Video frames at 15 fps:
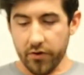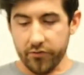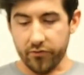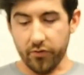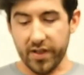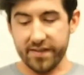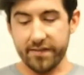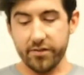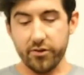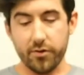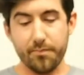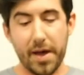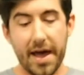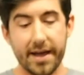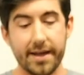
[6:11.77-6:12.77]
So let's
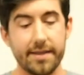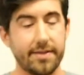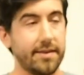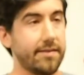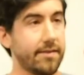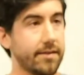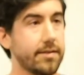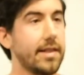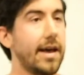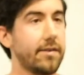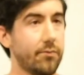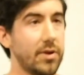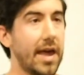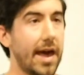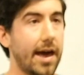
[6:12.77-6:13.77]
look back at this
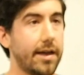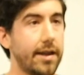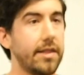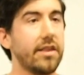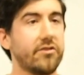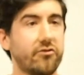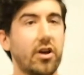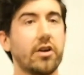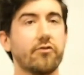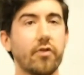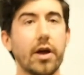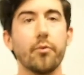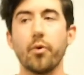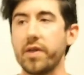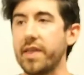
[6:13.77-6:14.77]
class we had, and let's try to
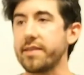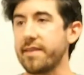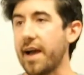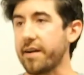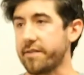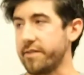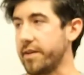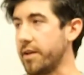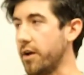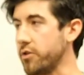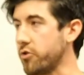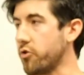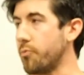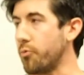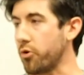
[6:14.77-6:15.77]
write one that's actually a
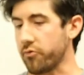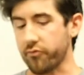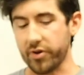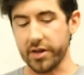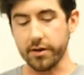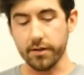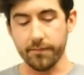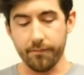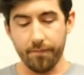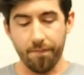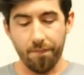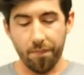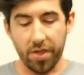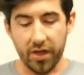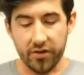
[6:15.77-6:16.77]
little more real.
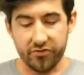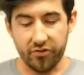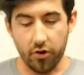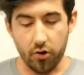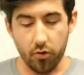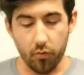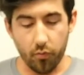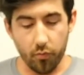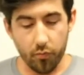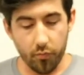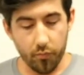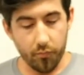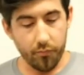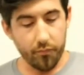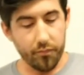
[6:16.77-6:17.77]

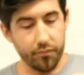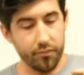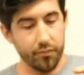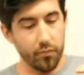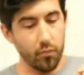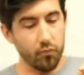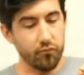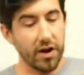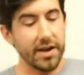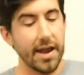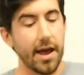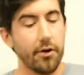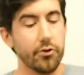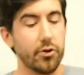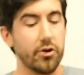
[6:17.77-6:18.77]
So right
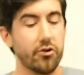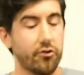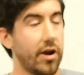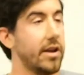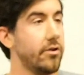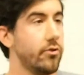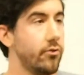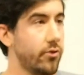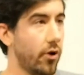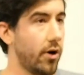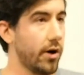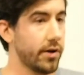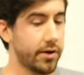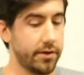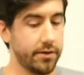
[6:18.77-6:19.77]
now, you can create a new
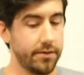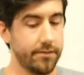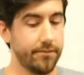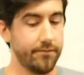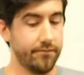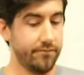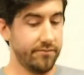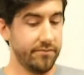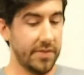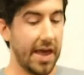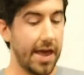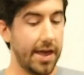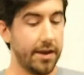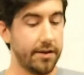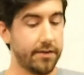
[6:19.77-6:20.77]
dog,
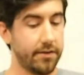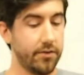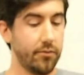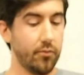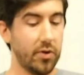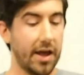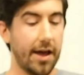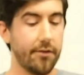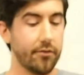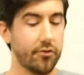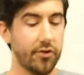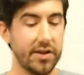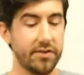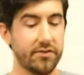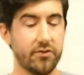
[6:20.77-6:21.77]
and we have
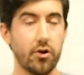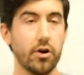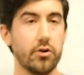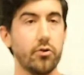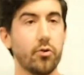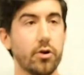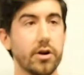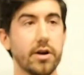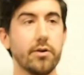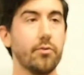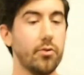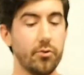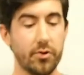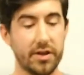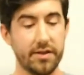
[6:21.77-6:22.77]
created this dog, Nora,
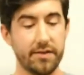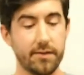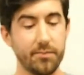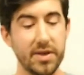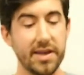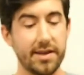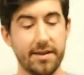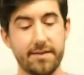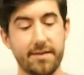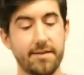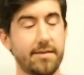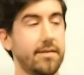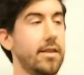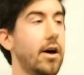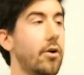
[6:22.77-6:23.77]
who can speak, and it
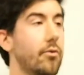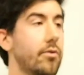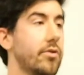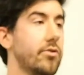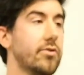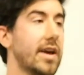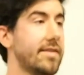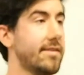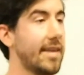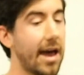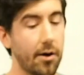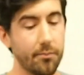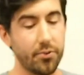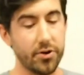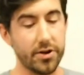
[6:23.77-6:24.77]
says hello. You get this
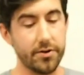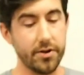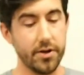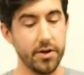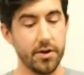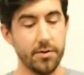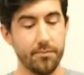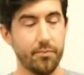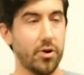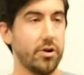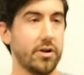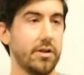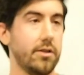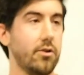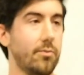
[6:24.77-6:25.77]
output,
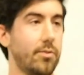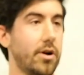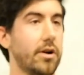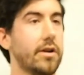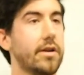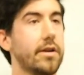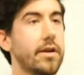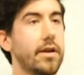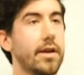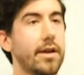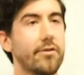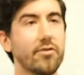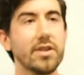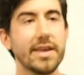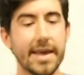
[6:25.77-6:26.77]
bark, hello, bark.
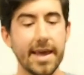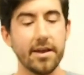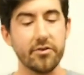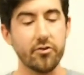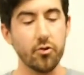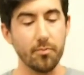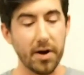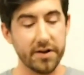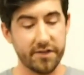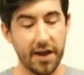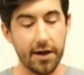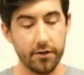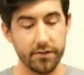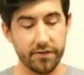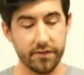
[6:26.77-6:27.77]
It really can't do much
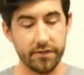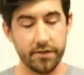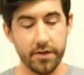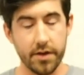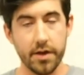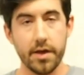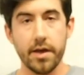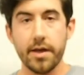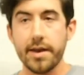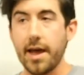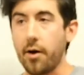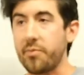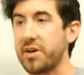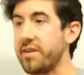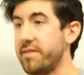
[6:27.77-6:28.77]
else.
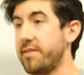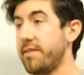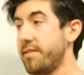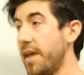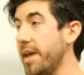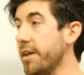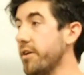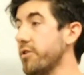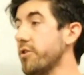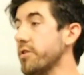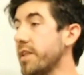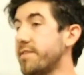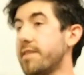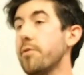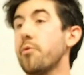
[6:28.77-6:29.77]
Now, because this is Angular,
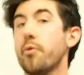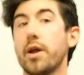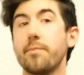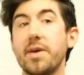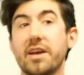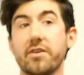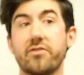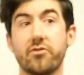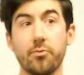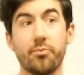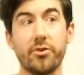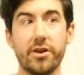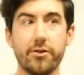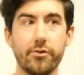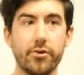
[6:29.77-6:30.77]
let's say we want to make a
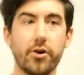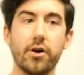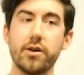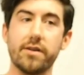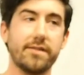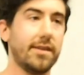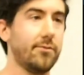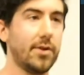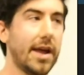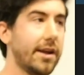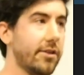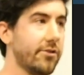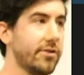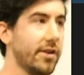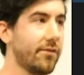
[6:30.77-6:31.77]
superhero dog, because that's what
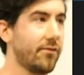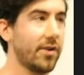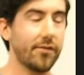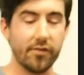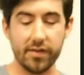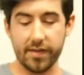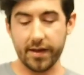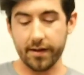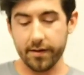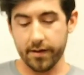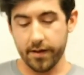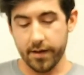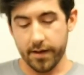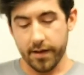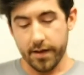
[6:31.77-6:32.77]
Angular does for everything.
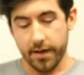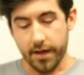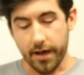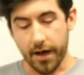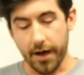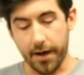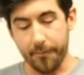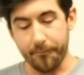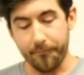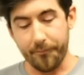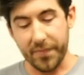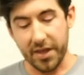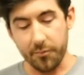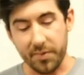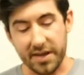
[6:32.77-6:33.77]

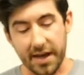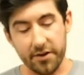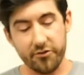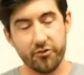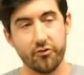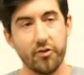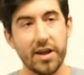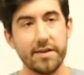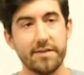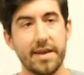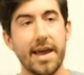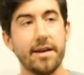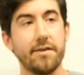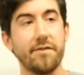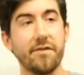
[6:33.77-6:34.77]
It'd be kind of strange to
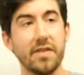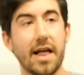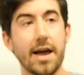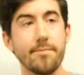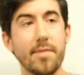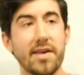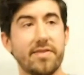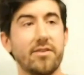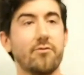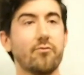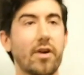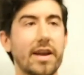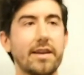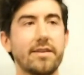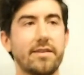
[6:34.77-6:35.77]
add a fly method
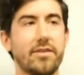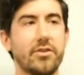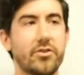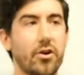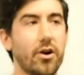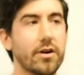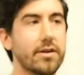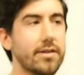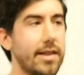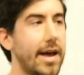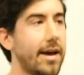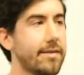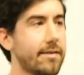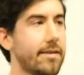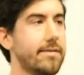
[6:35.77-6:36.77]
right into the dog
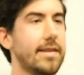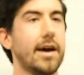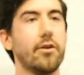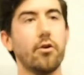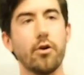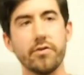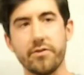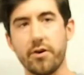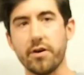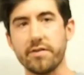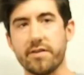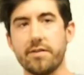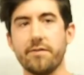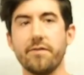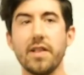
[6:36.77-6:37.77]
class, because not all dogs
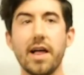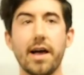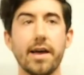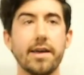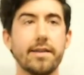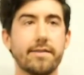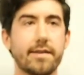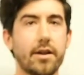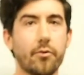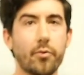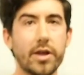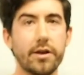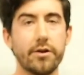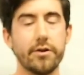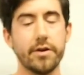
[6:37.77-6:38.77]
can fly. It's kind of
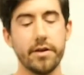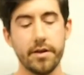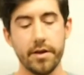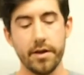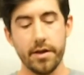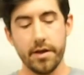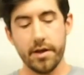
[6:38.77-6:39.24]
weird.